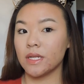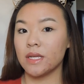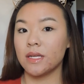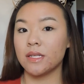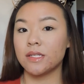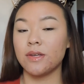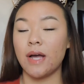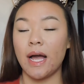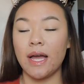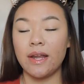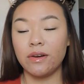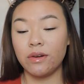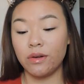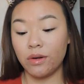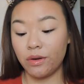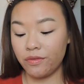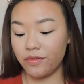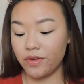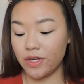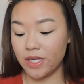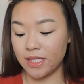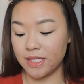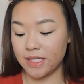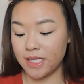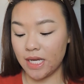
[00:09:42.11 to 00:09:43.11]
So I don't know if
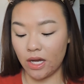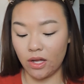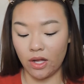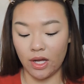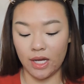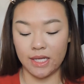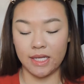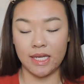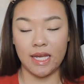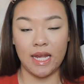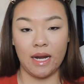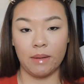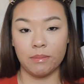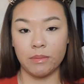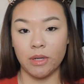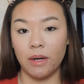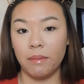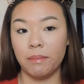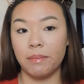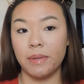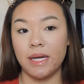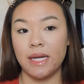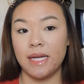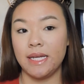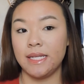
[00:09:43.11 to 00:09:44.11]
you can tell on camera,
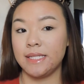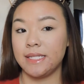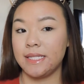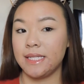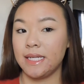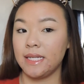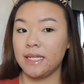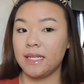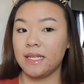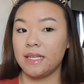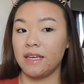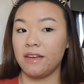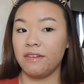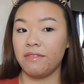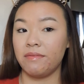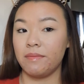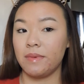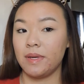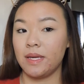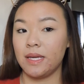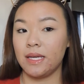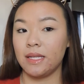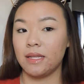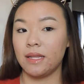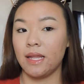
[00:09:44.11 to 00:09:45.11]
but it did give
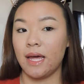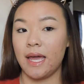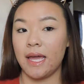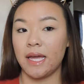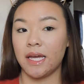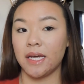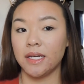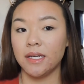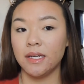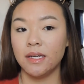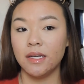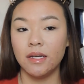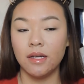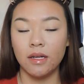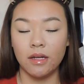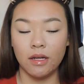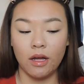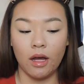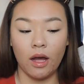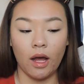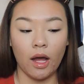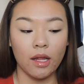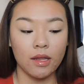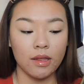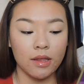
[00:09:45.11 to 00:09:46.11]
me like
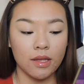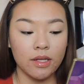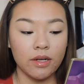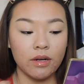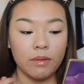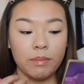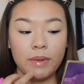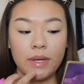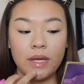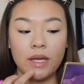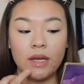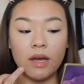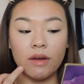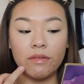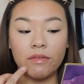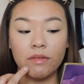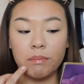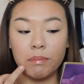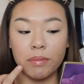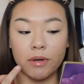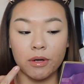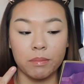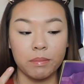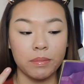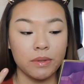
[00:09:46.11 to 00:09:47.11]
a little bit of a
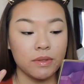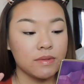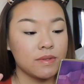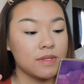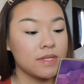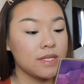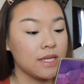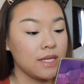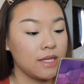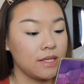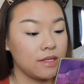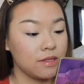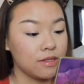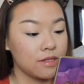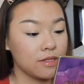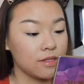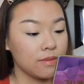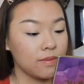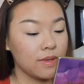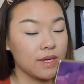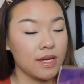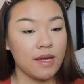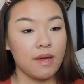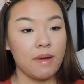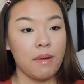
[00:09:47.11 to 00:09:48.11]
purple tint
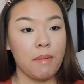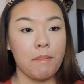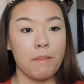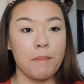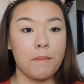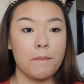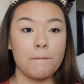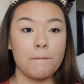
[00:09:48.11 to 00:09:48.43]
to it.